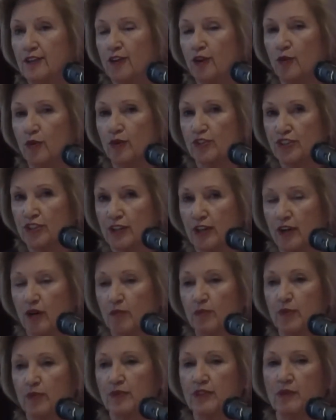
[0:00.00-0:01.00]
You know, will she
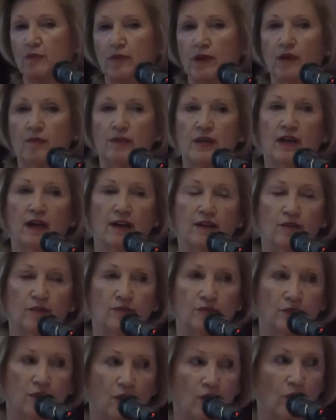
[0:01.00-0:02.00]
help you with the baby? I
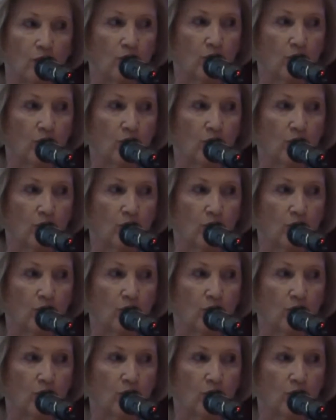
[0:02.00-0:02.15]
don't